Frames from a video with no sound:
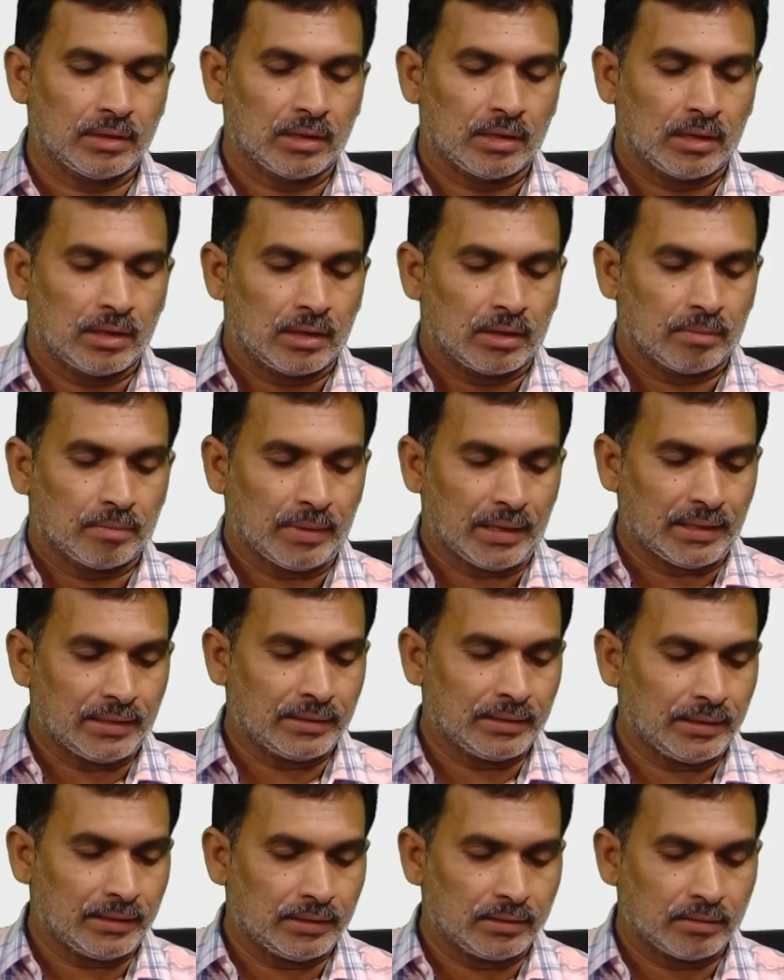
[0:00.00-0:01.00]

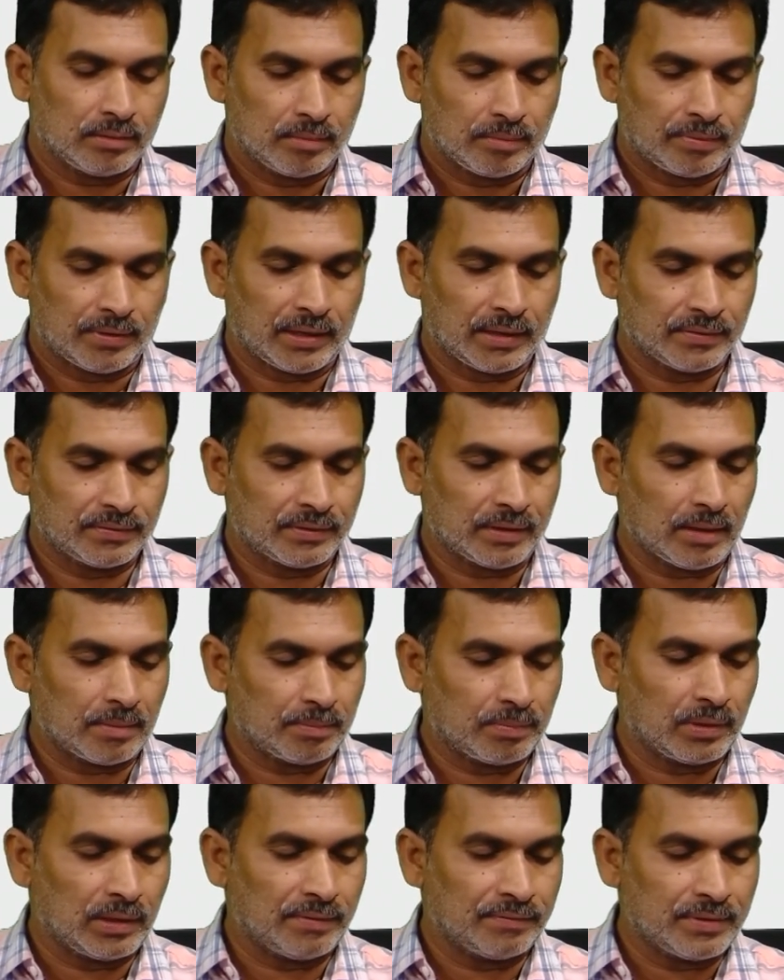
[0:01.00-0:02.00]
mainly, for example, if
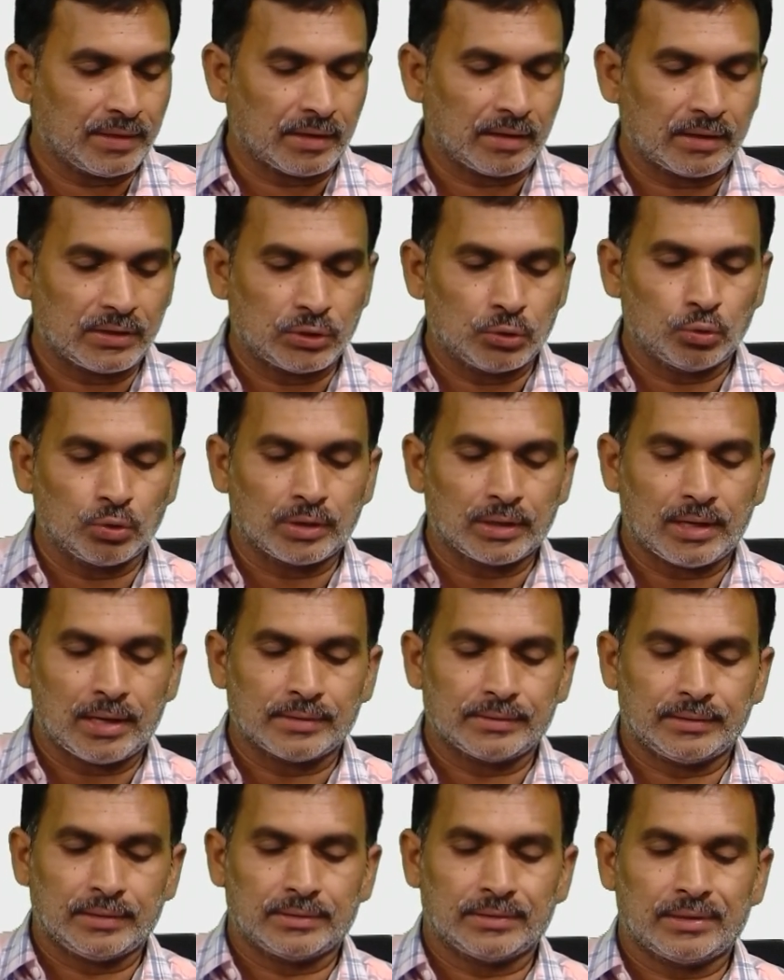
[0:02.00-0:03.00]
there are two classes
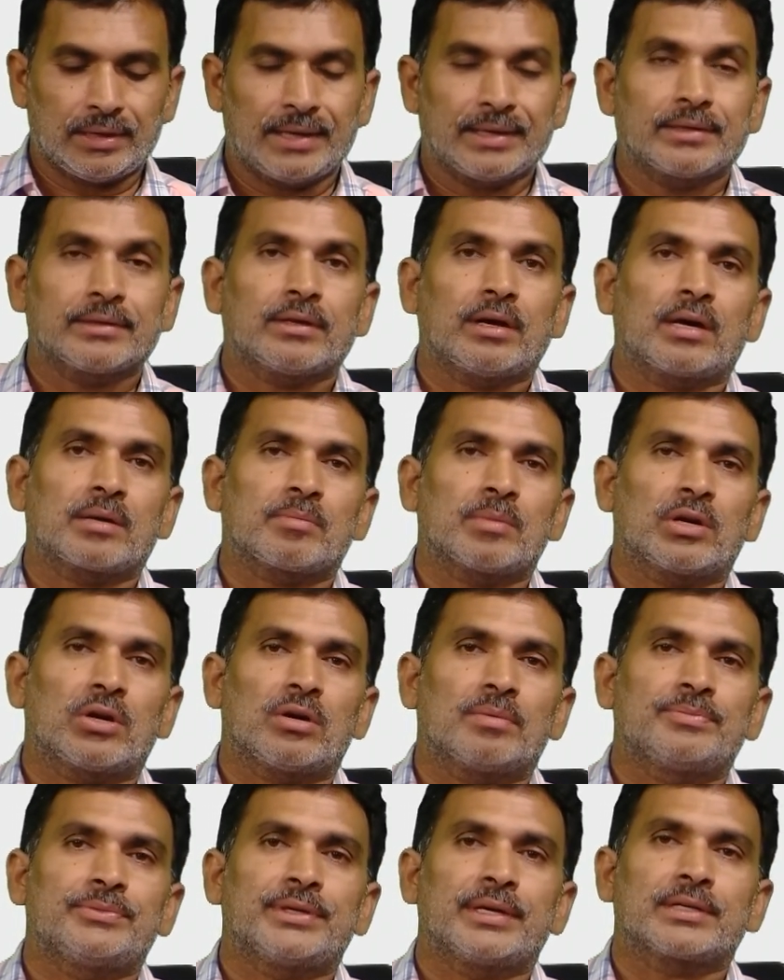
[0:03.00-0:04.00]
like normal
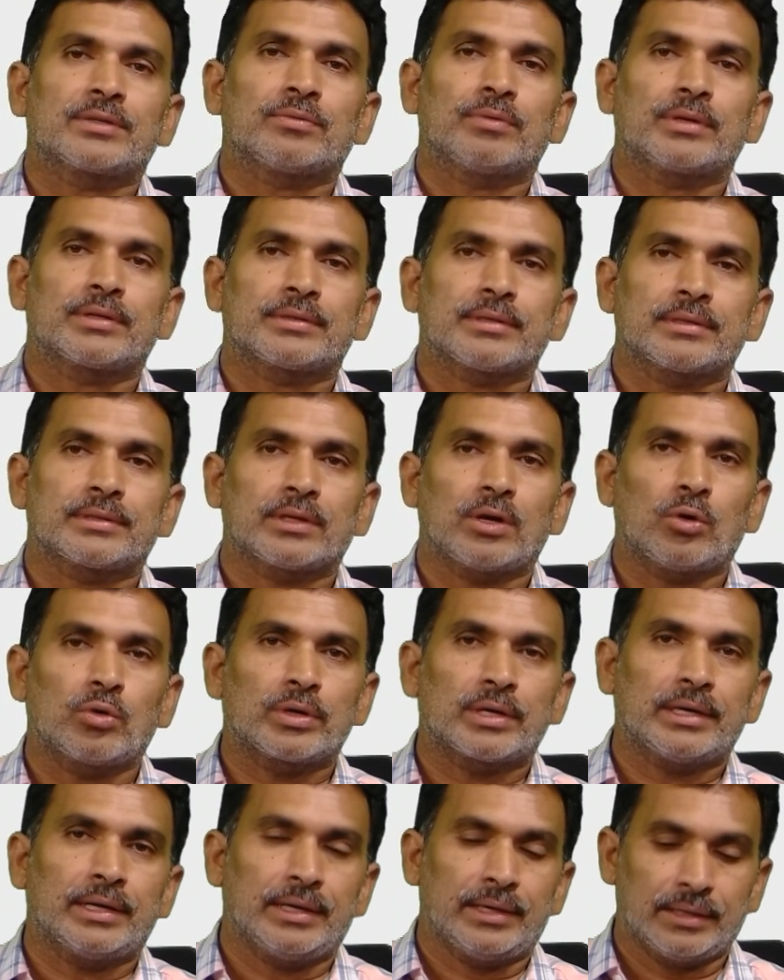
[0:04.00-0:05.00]
objects versus
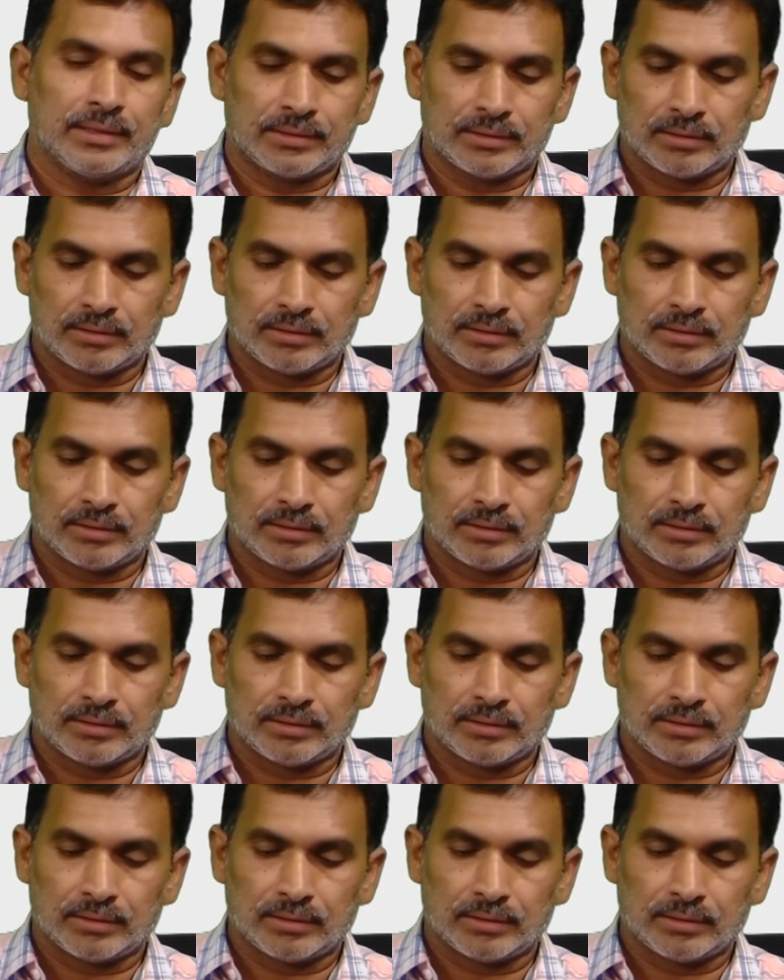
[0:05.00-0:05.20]
outliers,